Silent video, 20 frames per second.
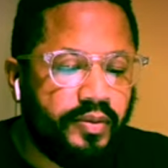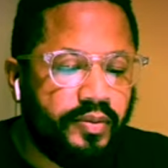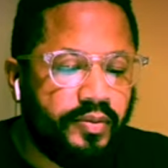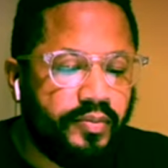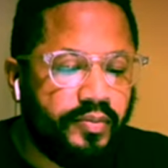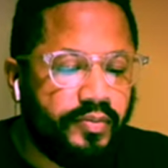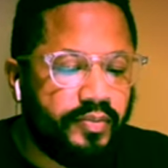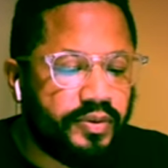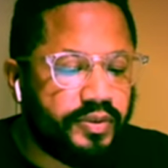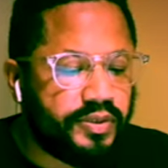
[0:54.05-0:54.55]

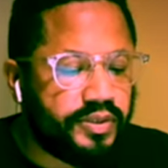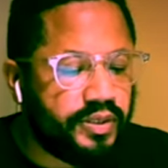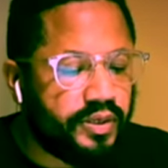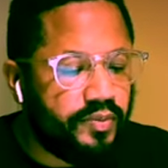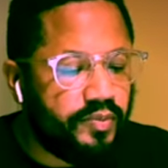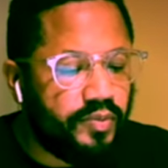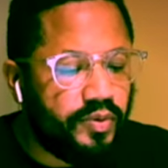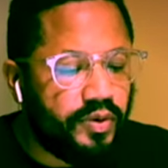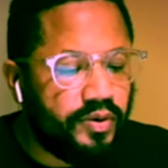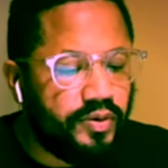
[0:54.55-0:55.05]
But
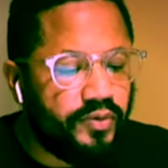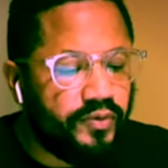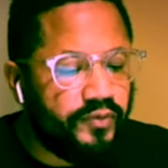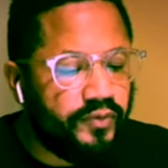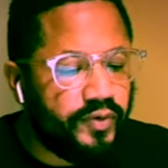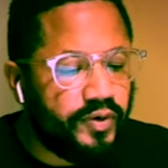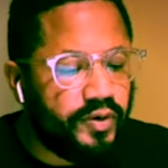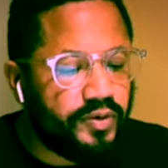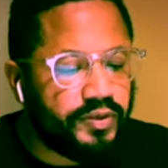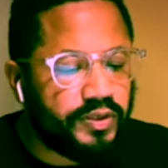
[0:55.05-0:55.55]
someone who
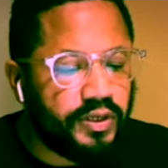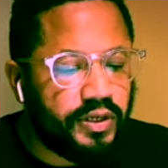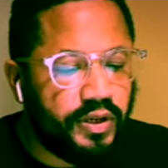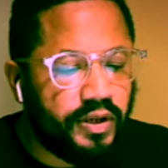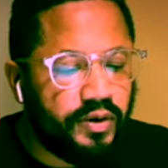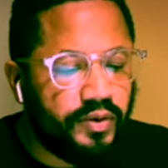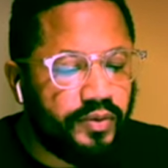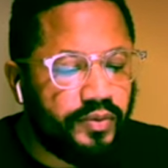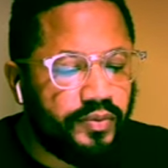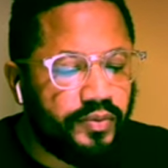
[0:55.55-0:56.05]
falls
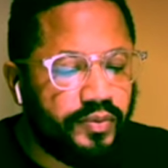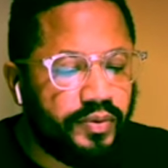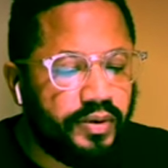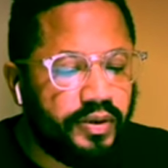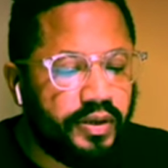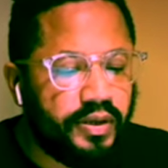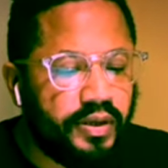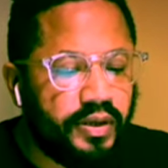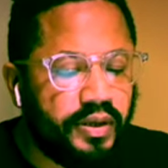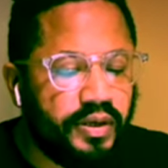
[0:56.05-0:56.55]
alone
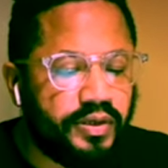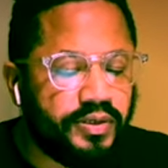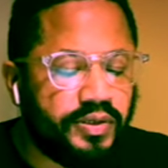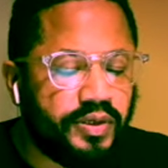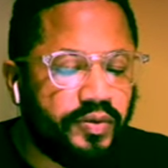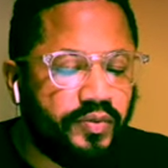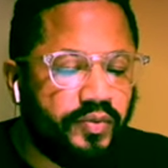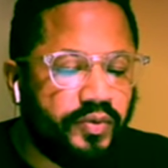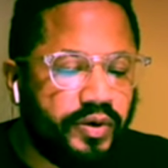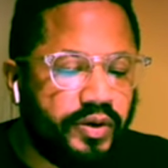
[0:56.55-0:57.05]
is
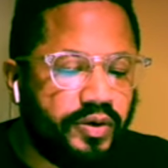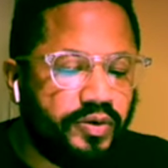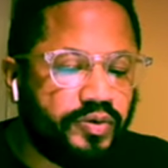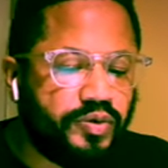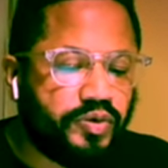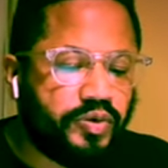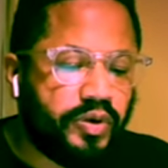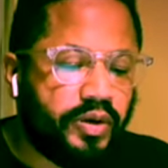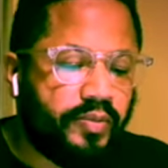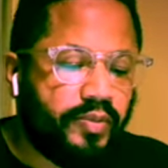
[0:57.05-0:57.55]
in real
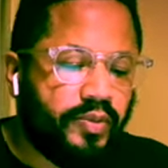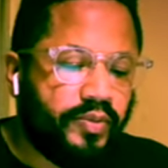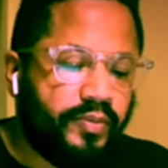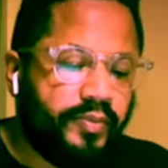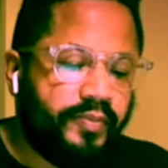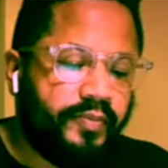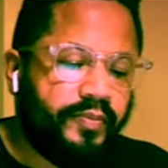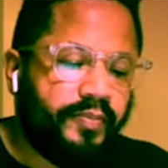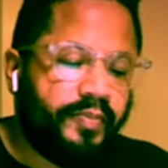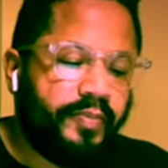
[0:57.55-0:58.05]
trouble.
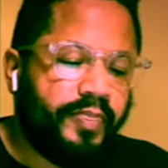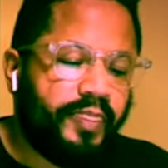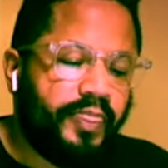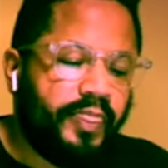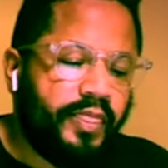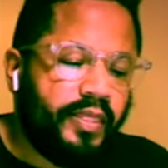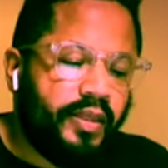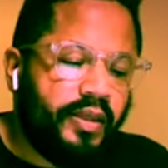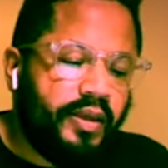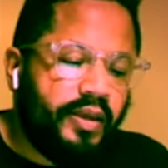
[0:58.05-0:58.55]

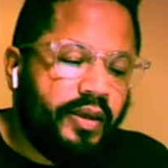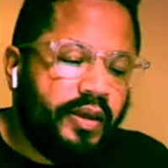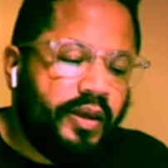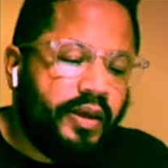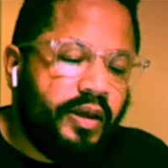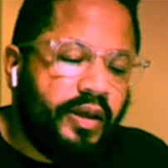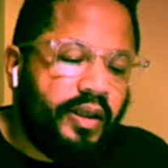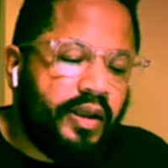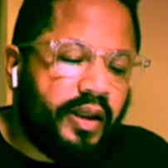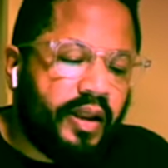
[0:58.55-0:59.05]

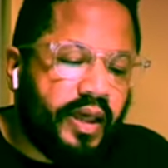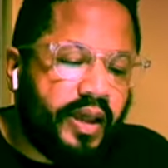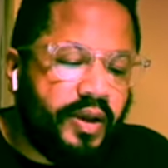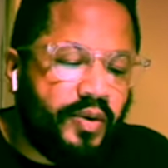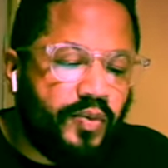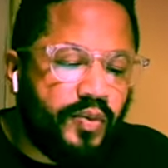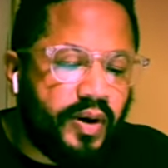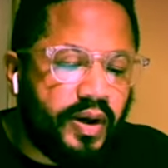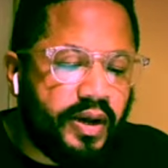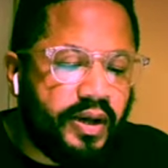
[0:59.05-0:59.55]

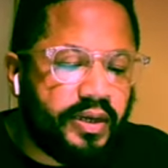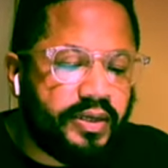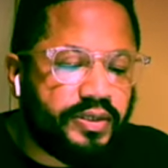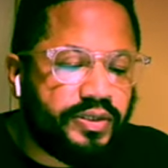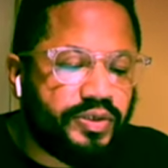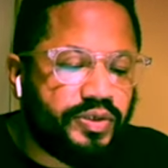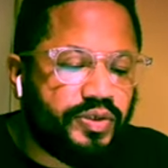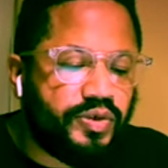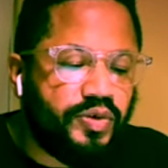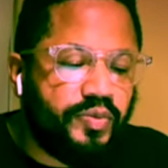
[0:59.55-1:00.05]

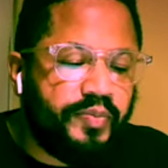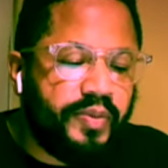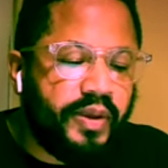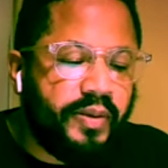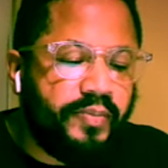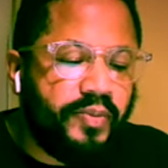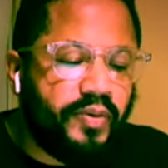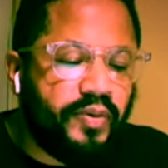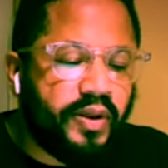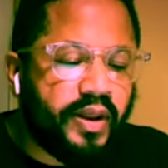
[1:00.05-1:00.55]
Likewise, two
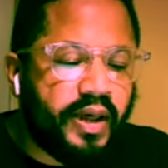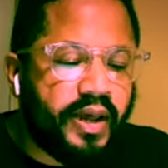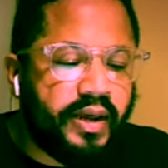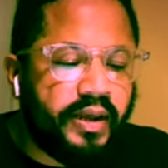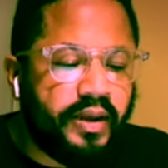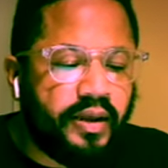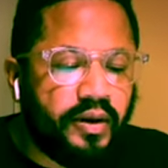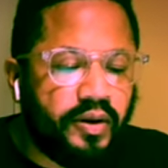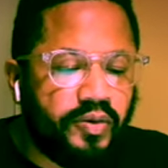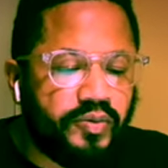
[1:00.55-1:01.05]
people
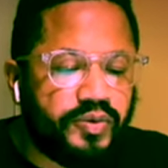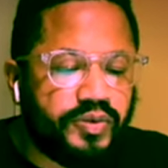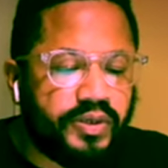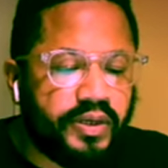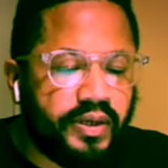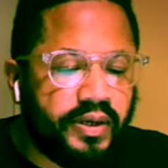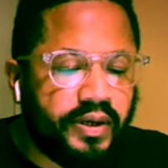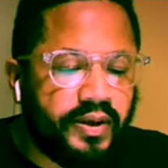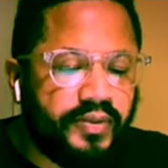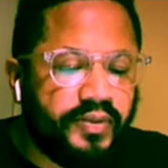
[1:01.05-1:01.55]
lying close
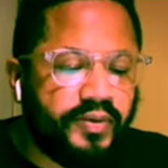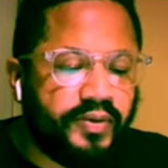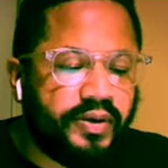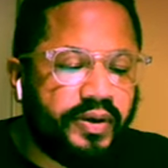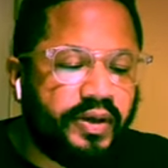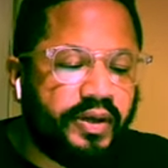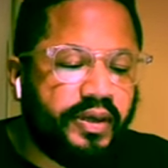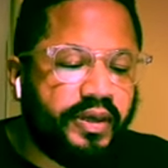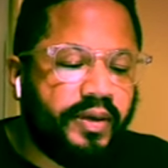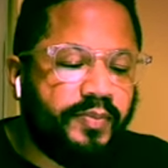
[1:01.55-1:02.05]
together
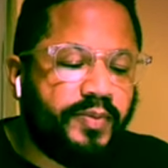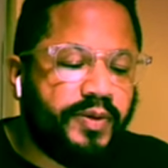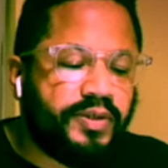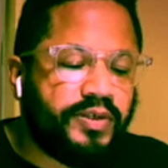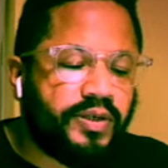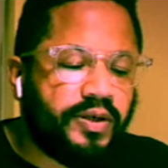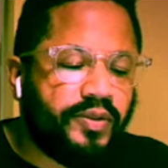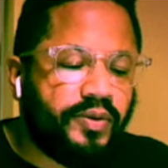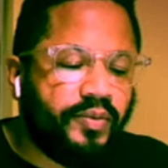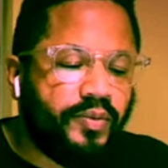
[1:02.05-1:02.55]
can keep
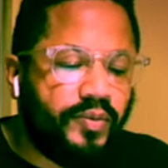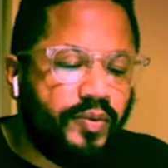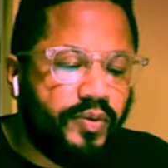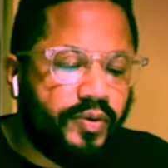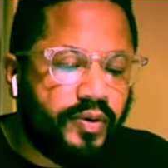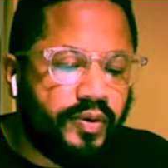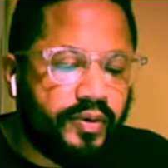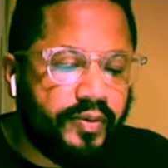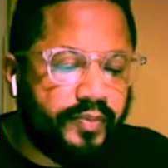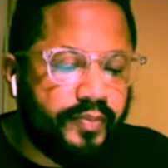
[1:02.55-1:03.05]
each other
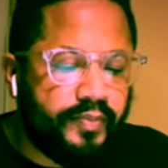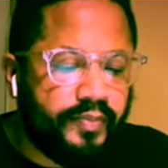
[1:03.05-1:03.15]
warm.